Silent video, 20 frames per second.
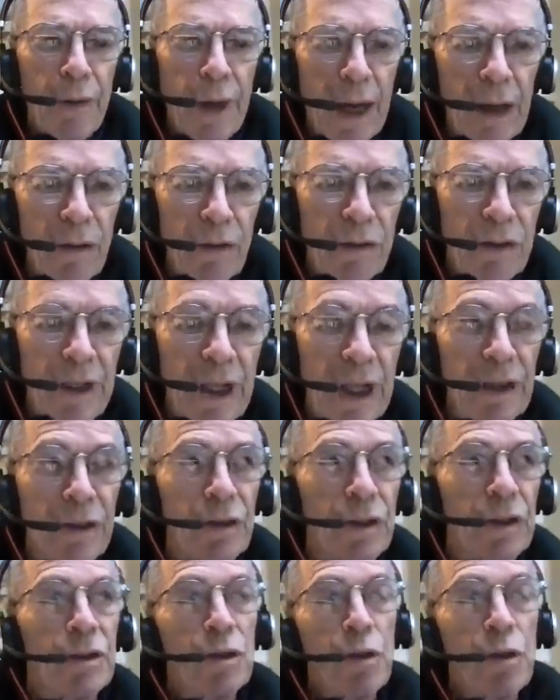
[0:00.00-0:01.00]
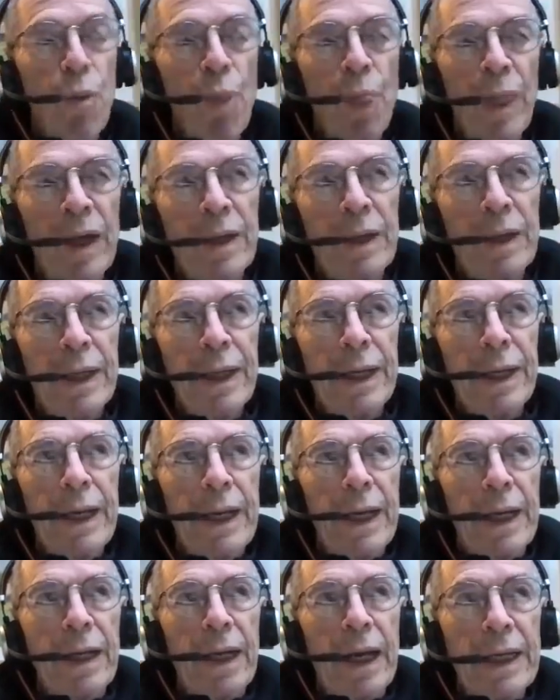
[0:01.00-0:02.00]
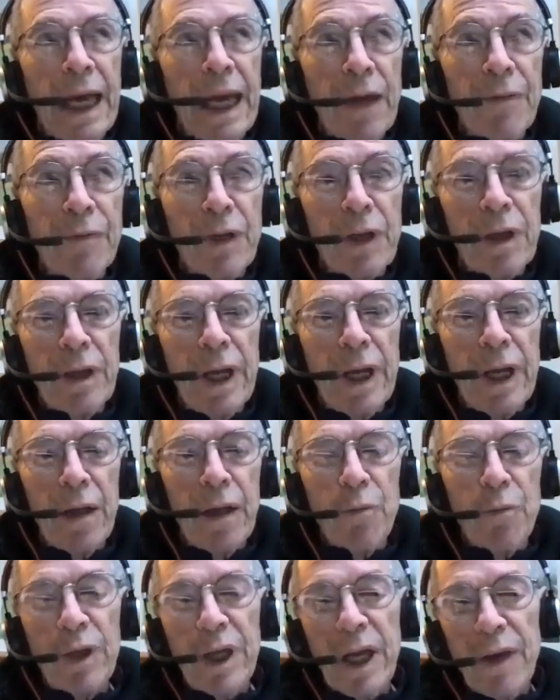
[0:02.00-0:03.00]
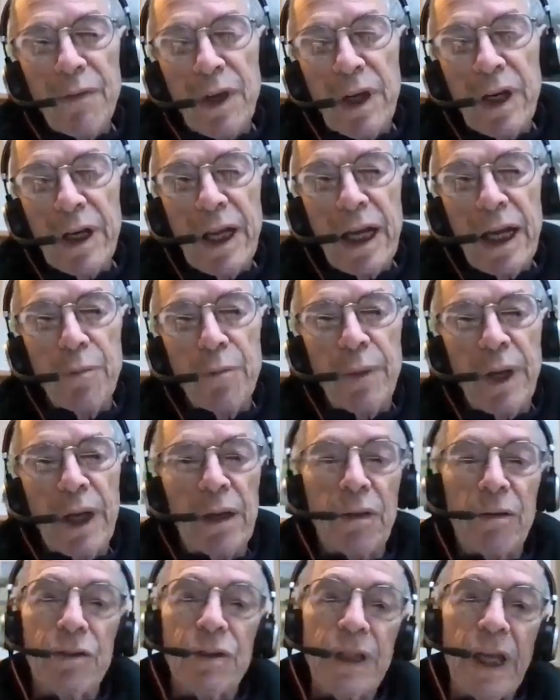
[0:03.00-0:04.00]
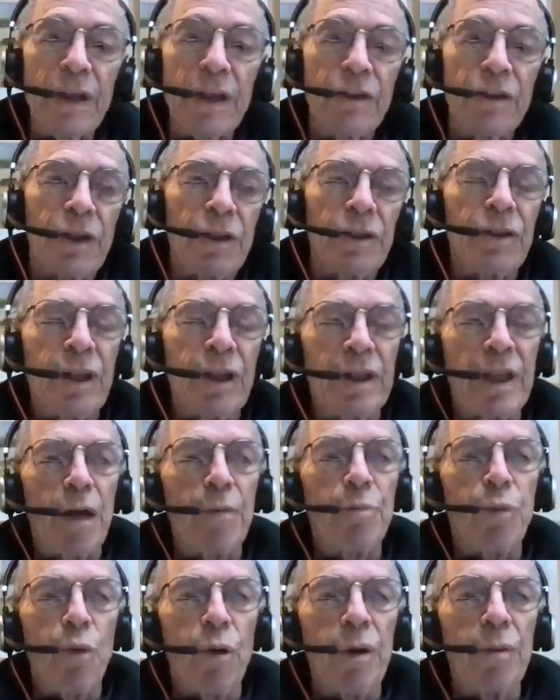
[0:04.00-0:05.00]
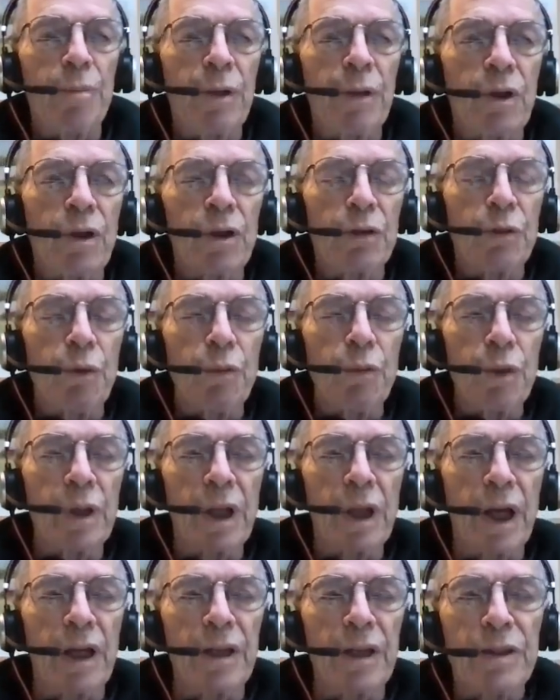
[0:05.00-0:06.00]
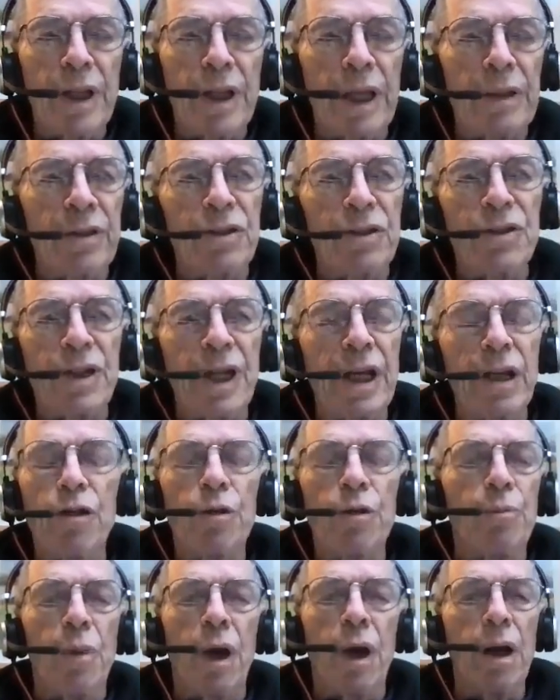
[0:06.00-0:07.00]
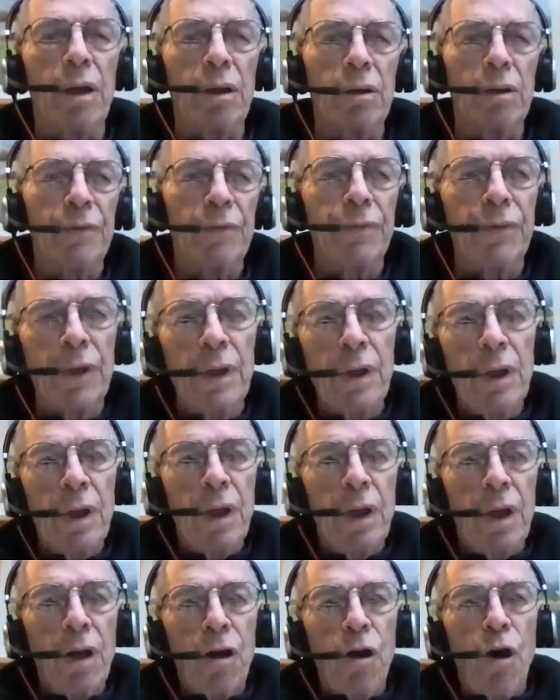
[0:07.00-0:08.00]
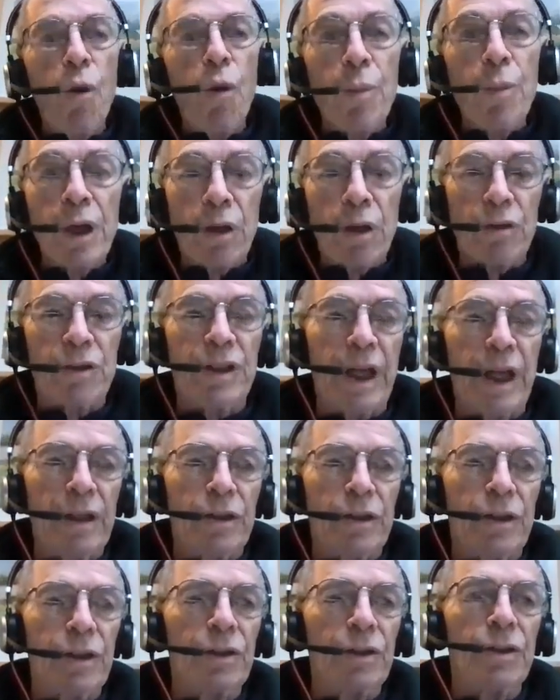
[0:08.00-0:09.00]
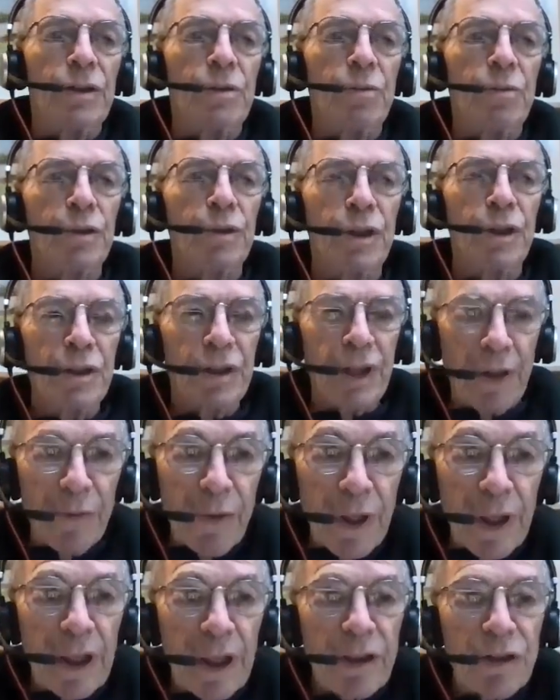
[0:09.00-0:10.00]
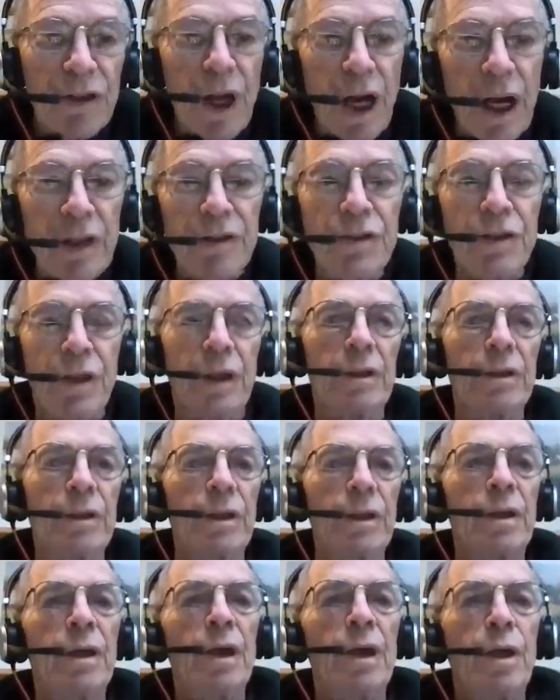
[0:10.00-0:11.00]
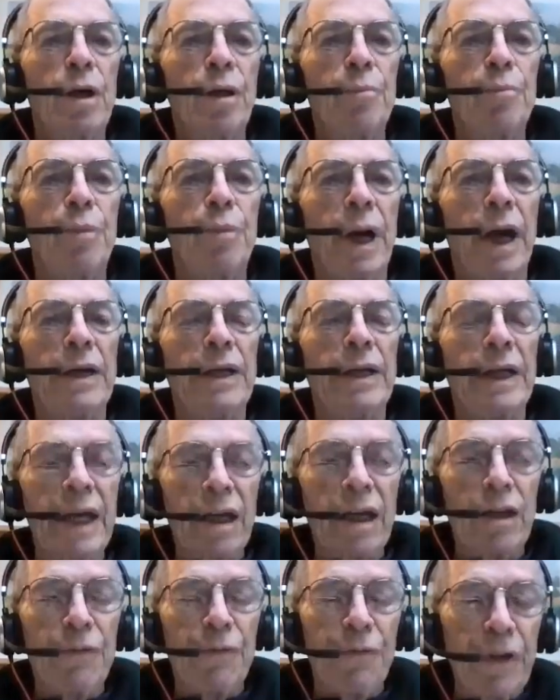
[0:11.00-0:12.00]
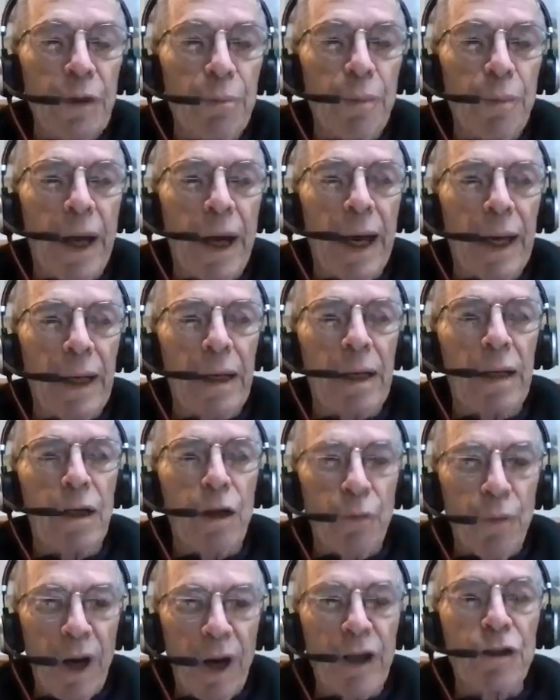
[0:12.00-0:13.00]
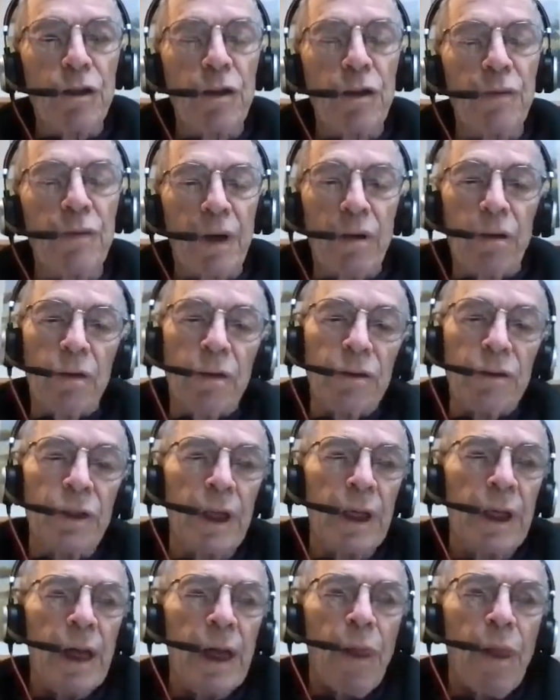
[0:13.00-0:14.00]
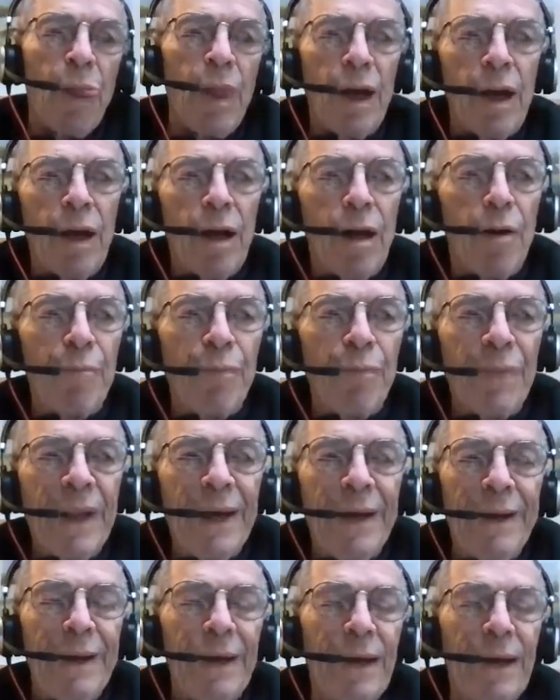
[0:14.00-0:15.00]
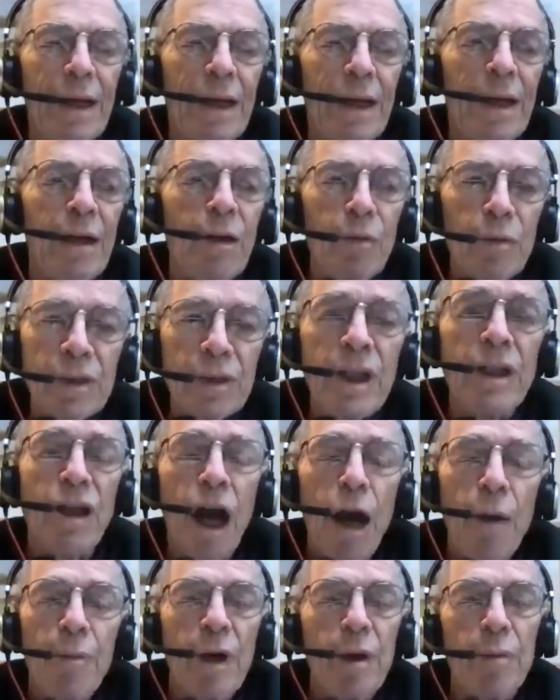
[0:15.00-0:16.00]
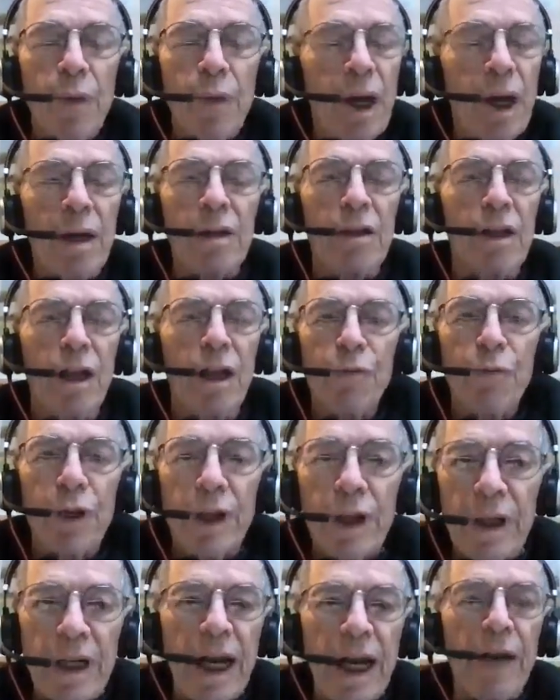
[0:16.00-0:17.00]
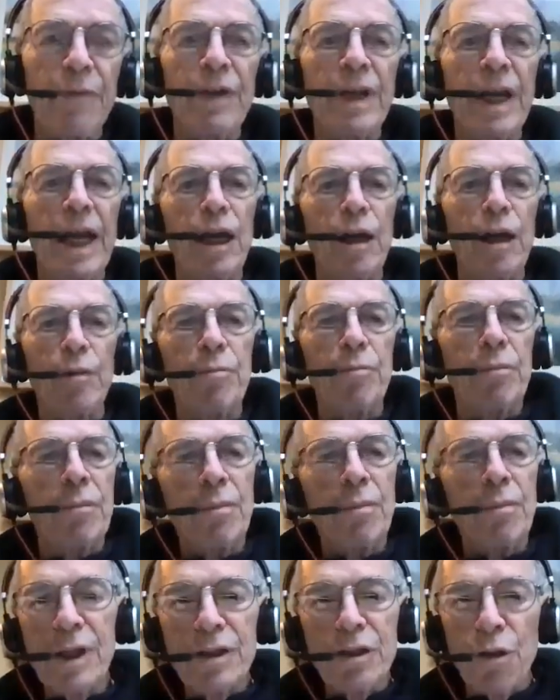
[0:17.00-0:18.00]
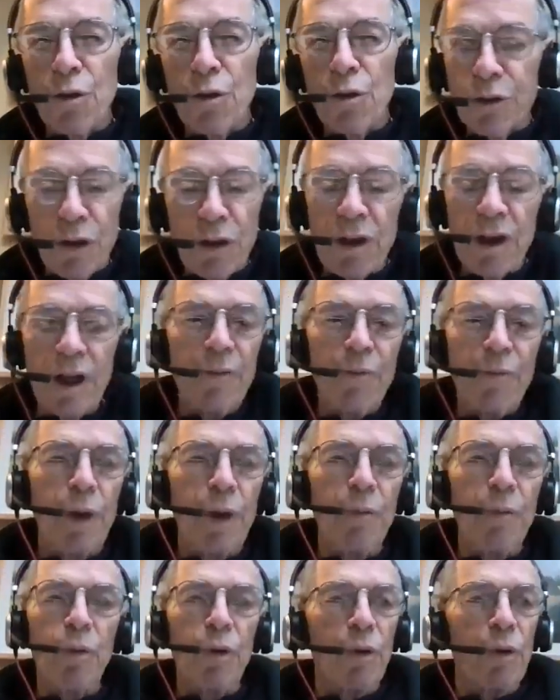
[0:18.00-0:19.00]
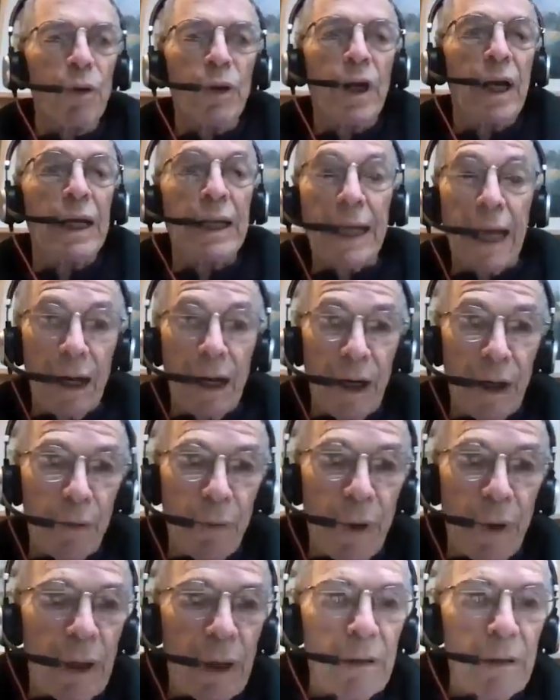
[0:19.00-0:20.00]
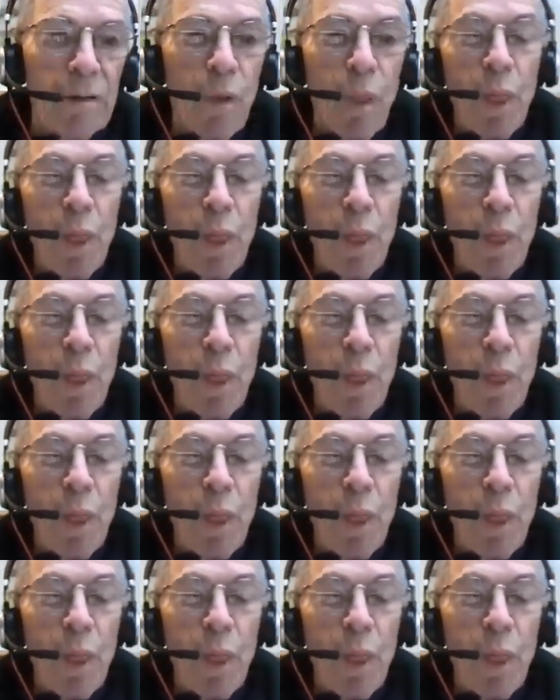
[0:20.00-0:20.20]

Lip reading: allostasis. And I gave it a name. We gave it a name, allostasis, at that point, because we realized that the standard model of homeostasis, which is everything is constant by negative feedback, correction of errors, um, it was a dominant model. And if we didn't have a name as an alternative, we weren't going to get anywhere.